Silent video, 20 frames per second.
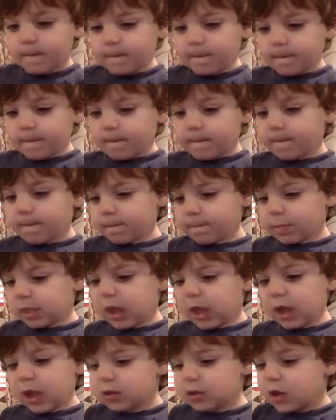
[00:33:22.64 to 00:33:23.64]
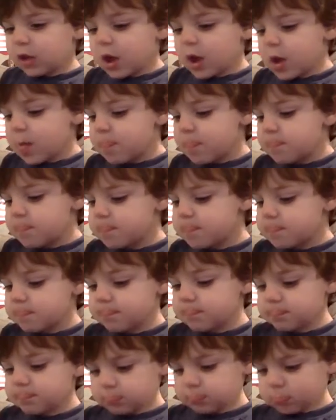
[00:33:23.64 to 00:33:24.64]
one? That one?
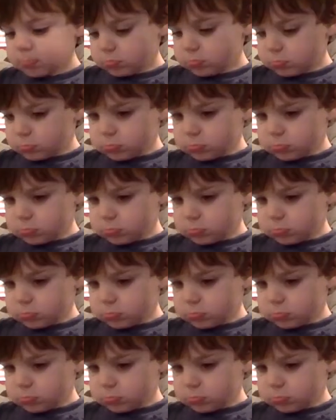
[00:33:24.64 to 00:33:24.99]
That's red.